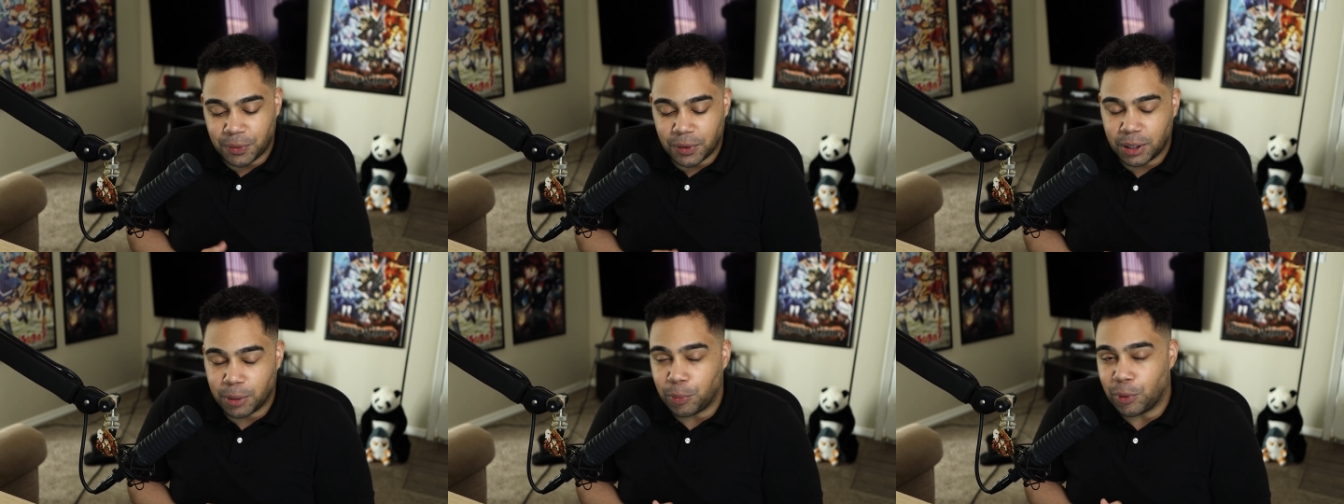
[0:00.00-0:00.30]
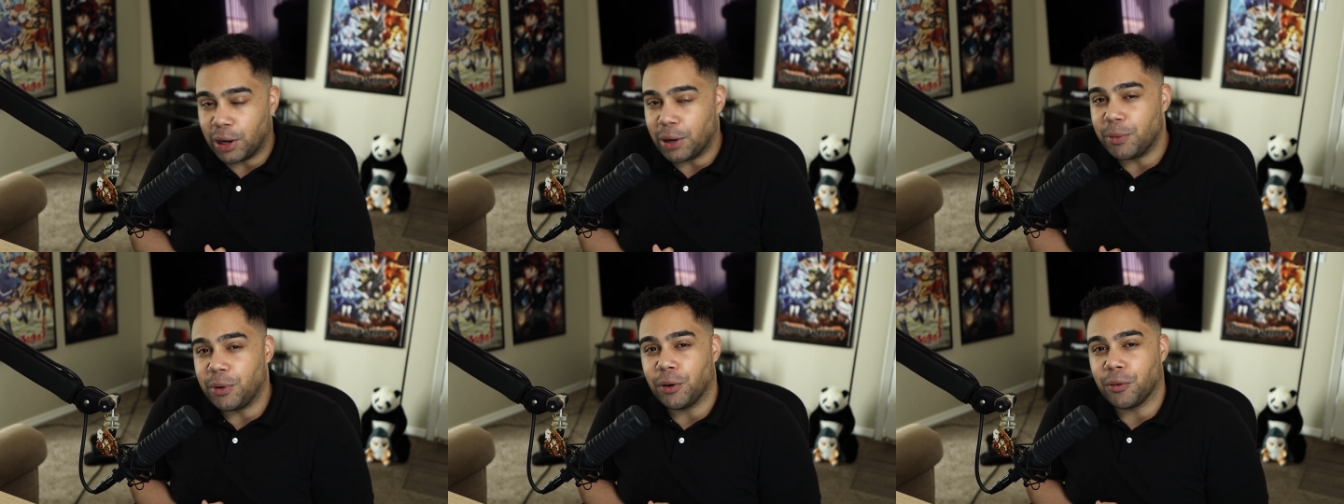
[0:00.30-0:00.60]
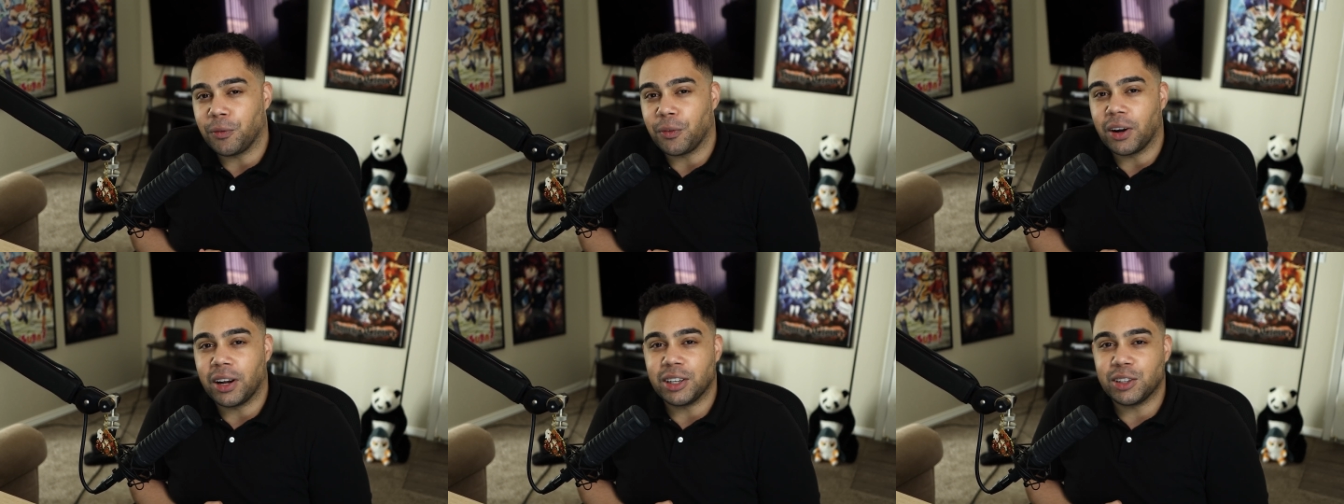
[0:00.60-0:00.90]
fun to play with
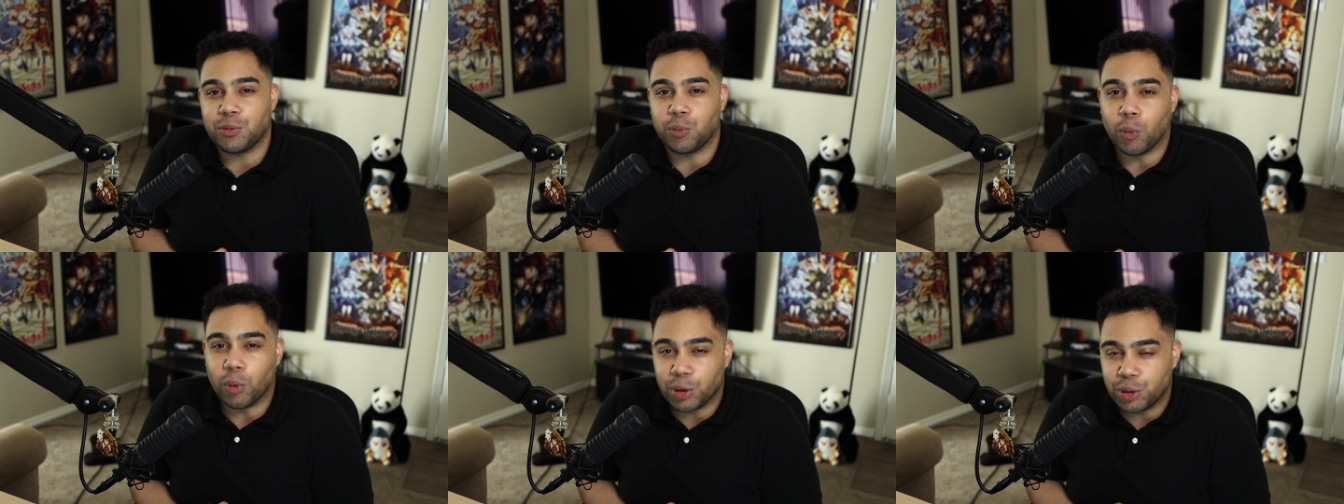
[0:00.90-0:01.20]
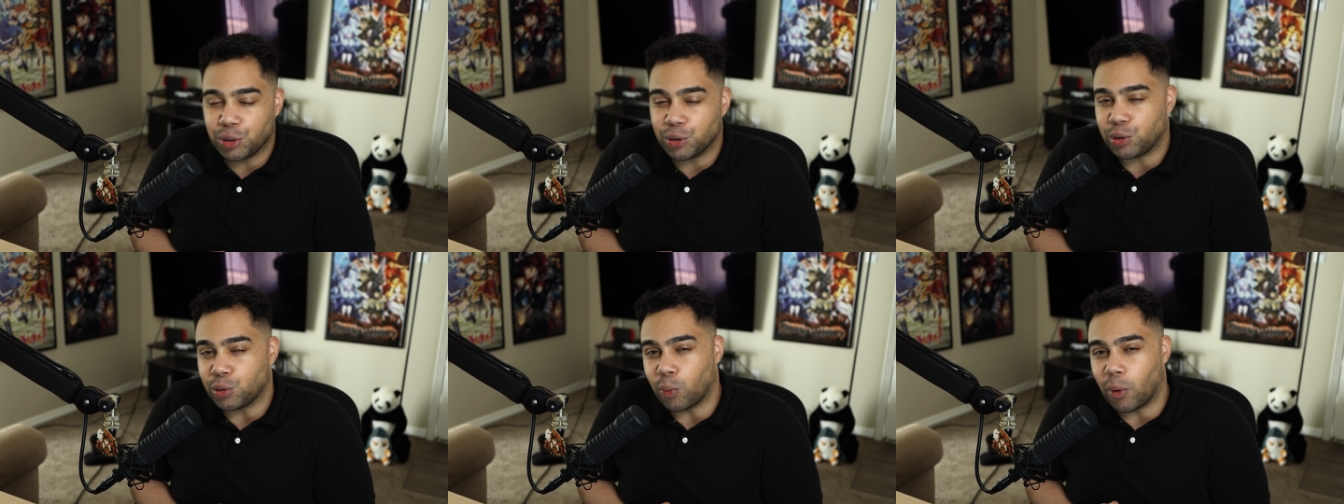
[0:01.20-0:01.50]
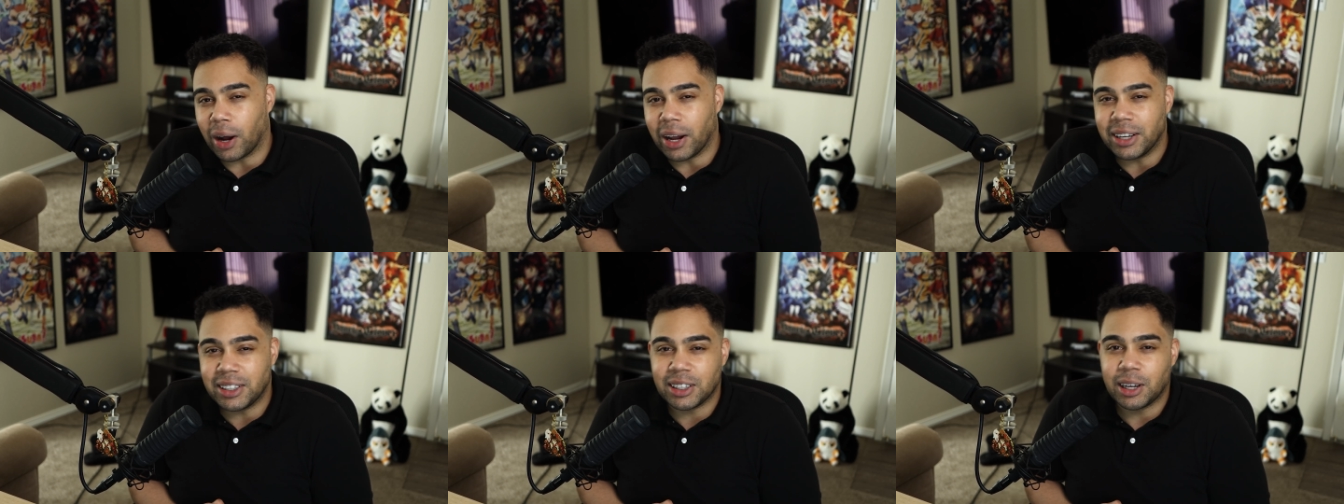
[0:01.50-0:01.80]
your friends once or
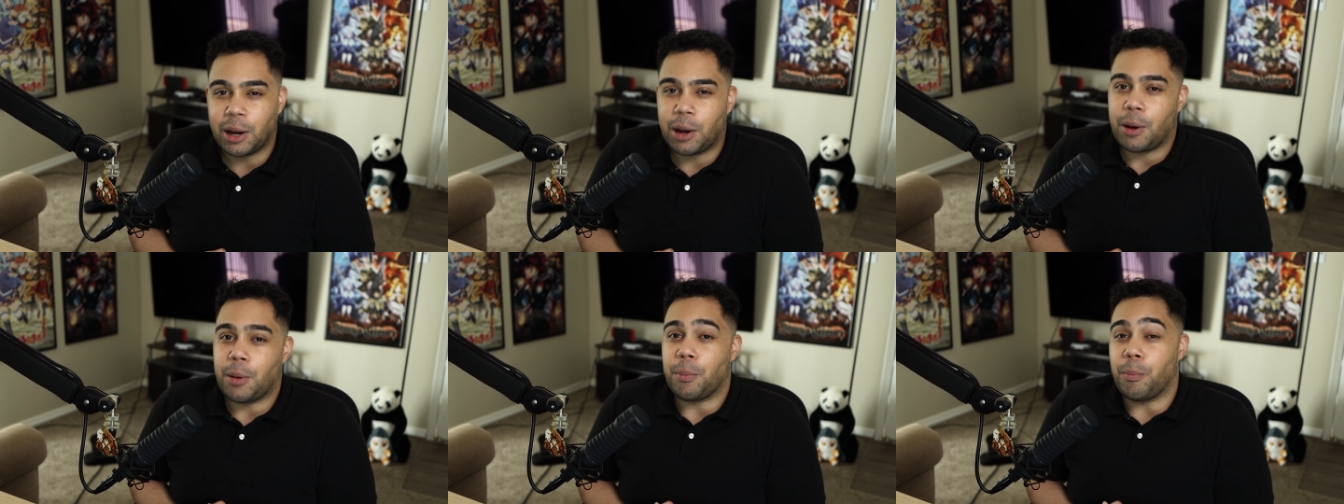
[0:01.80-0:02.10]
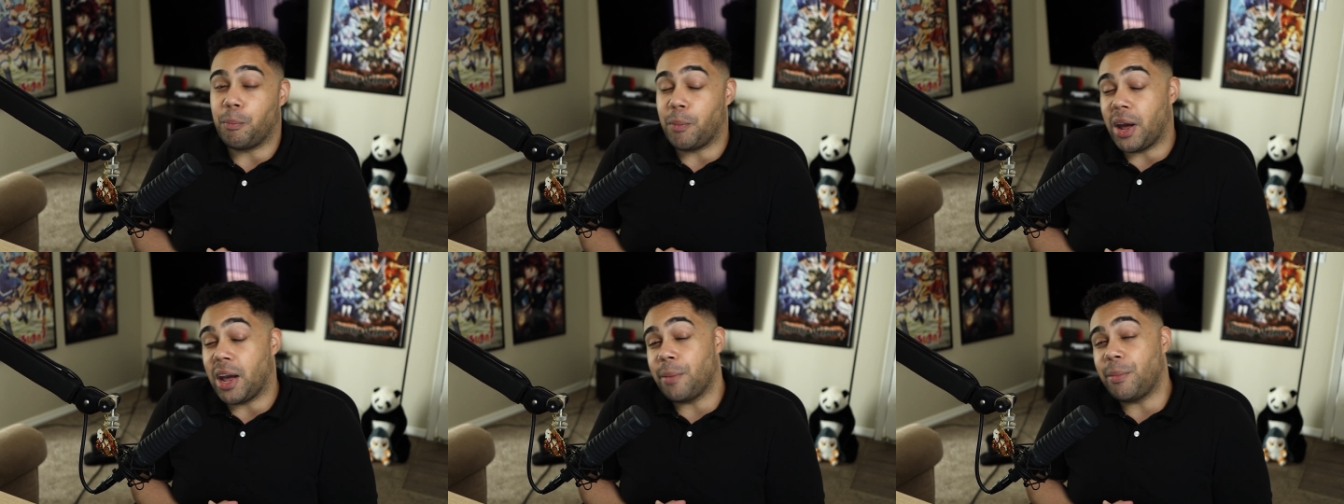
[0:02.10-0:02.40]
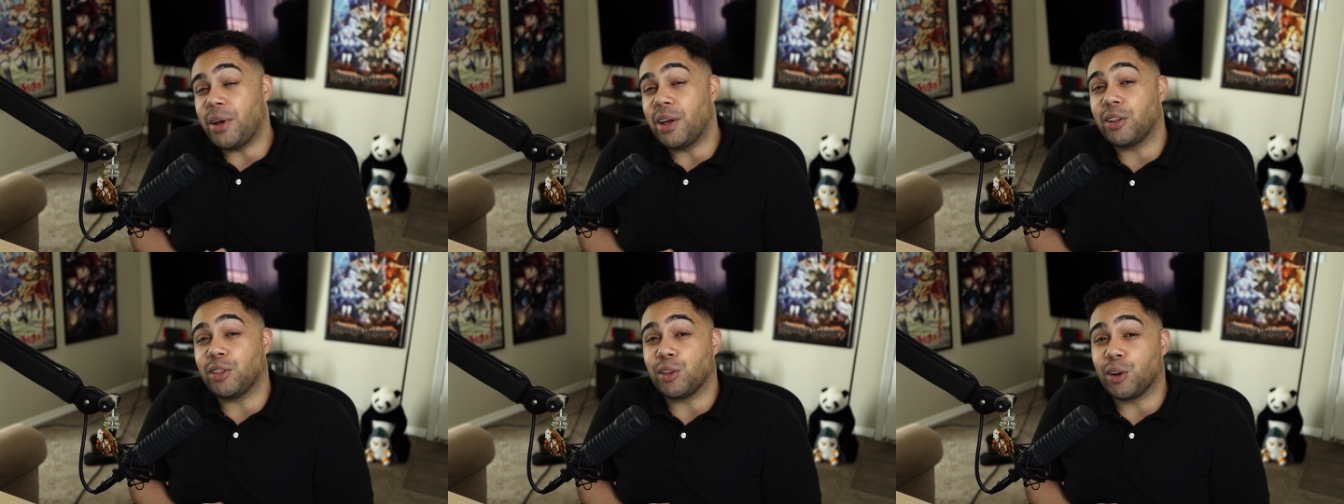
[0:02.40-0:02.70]
twice, maybe a